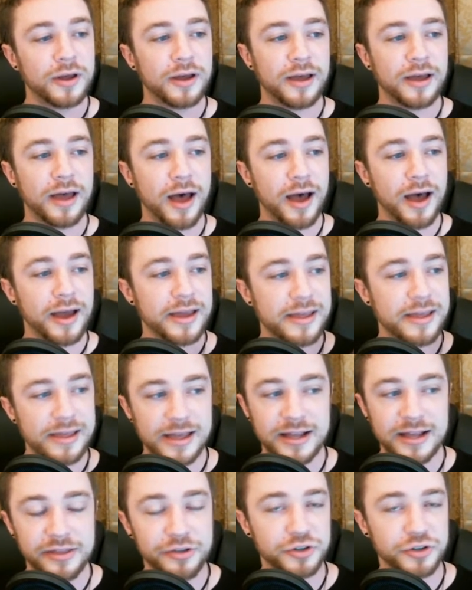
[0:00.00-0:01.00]

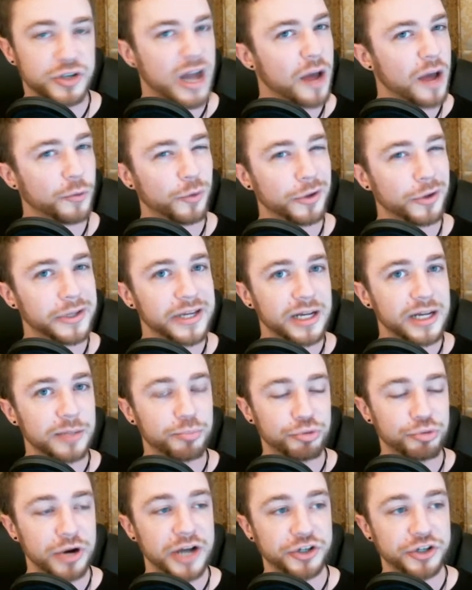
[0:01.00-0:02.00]
there's not really
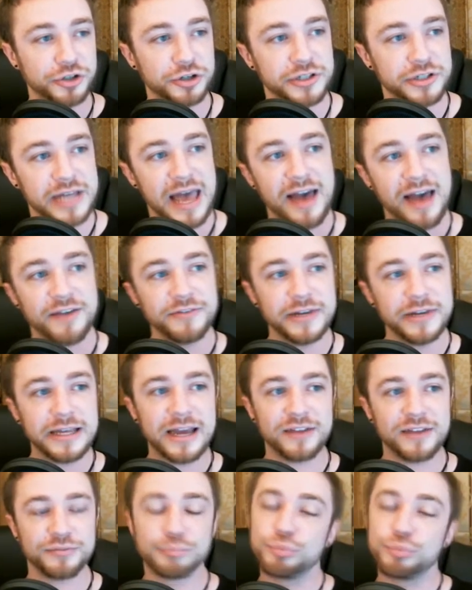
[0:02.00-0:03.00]
any pressure to have
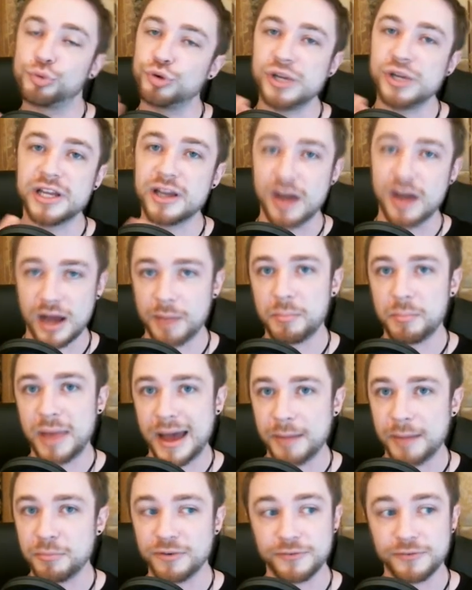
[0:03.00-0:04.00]
any kind of
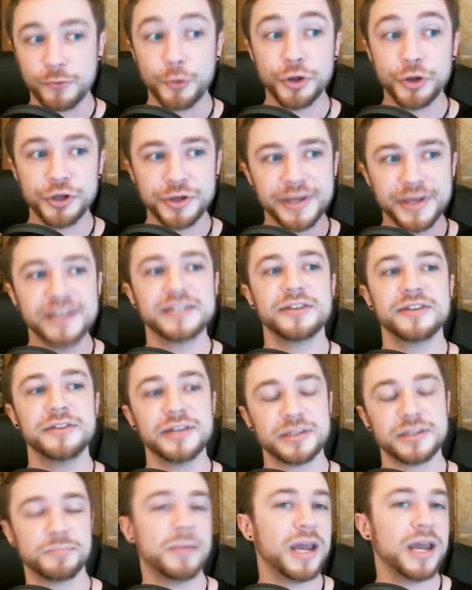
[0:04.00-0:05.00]
pre-combat before you get to
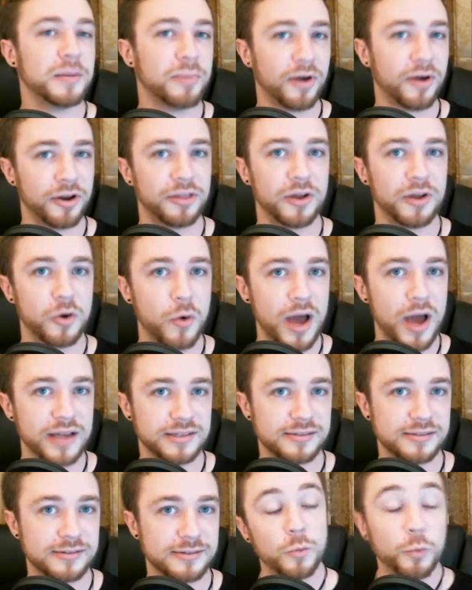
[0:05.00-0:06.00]
this main part of the
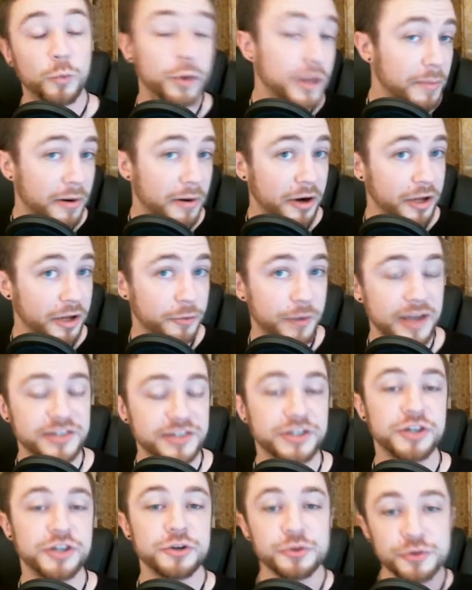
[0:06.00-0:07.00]
quest. When the party
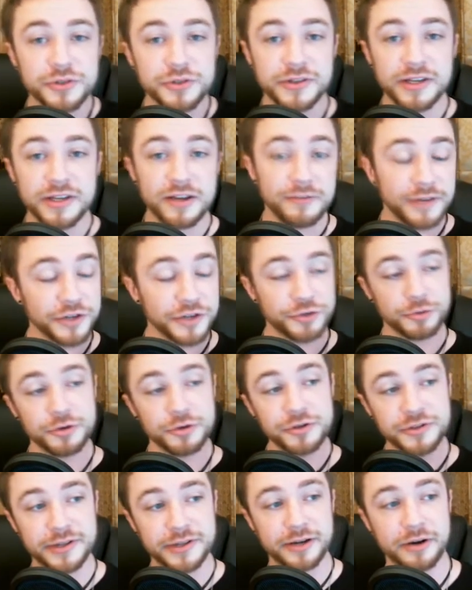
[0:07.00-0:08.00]
rescues the
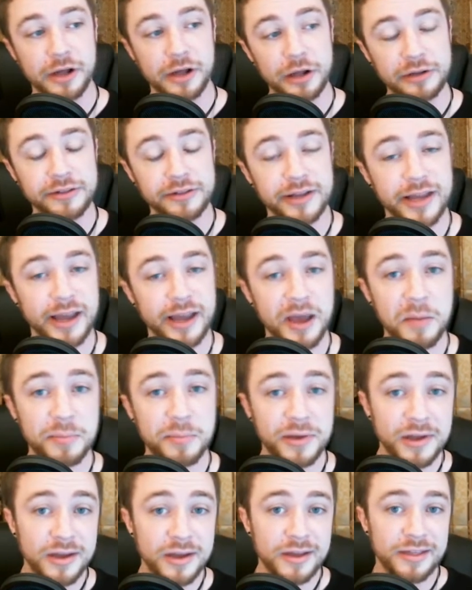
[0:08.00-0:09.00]
adventurers that are held in the
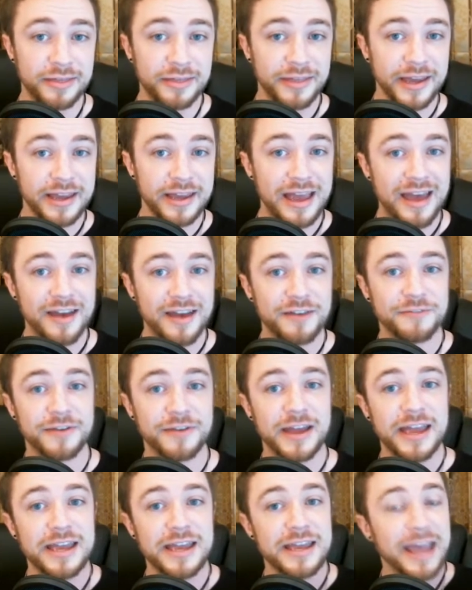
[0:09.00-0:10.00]
camp, they
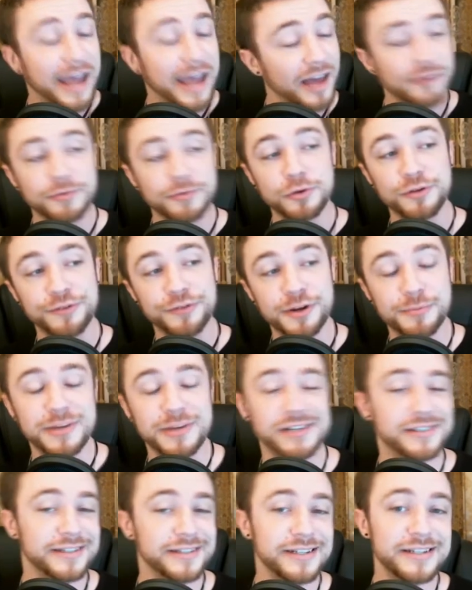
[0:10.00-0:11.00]
have a handful of
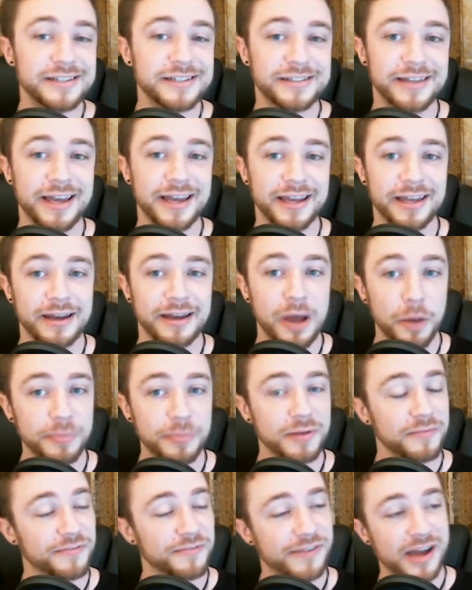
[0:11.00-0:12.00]
NPCs that can
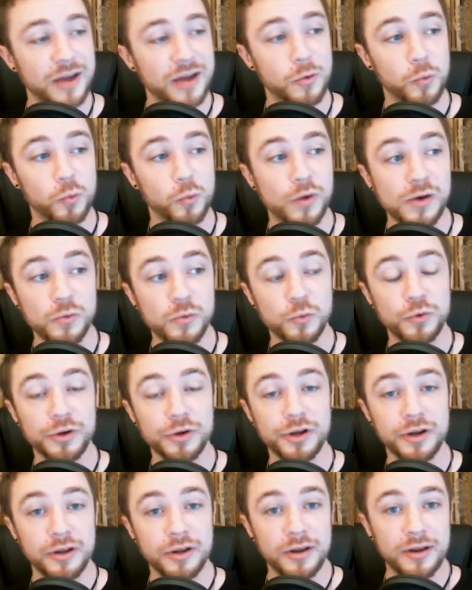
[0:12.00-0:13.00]
help them fight what
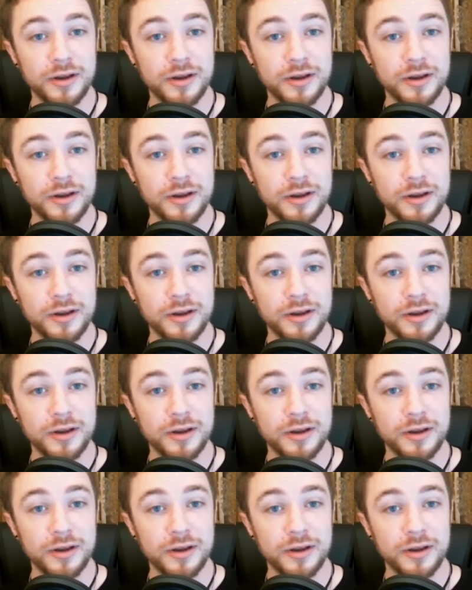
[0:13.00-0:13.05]
would